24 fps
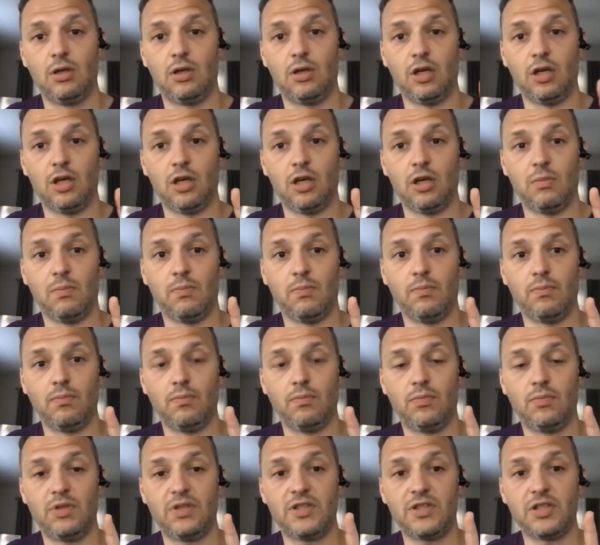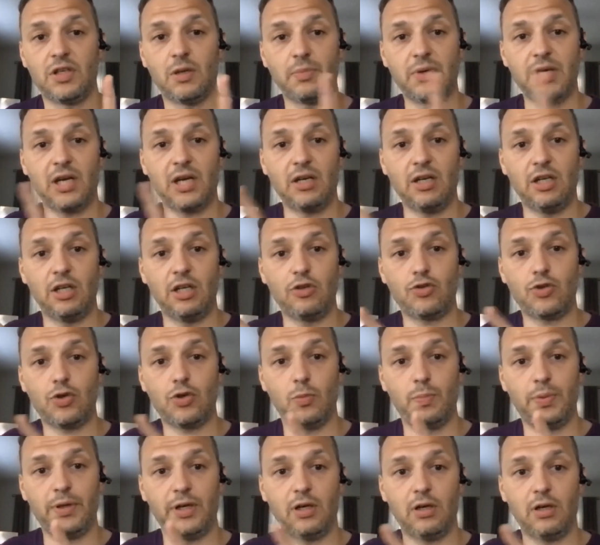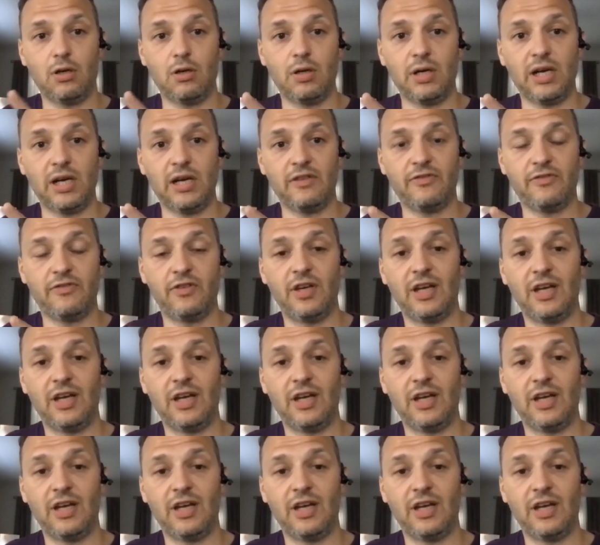Some kind of intro paragraph,